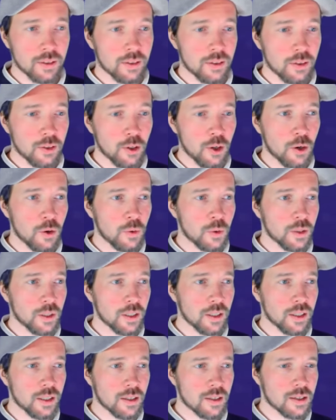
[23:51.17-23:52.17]
know what it
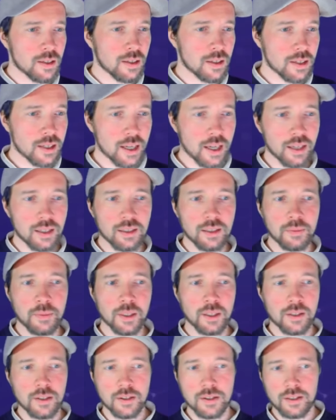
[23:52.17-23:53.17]
is exactly
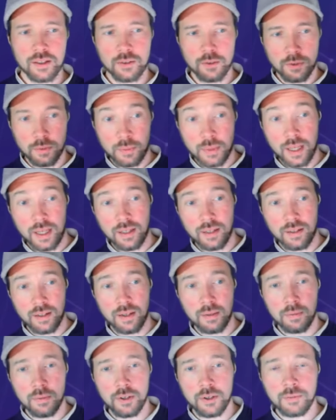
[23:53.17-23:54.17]
because it could be any
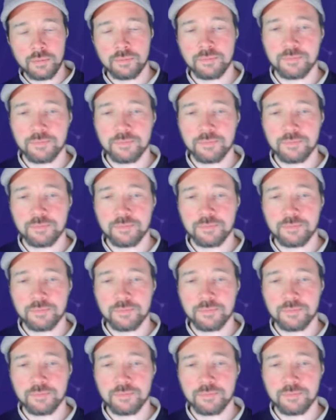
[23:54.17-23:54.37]
number.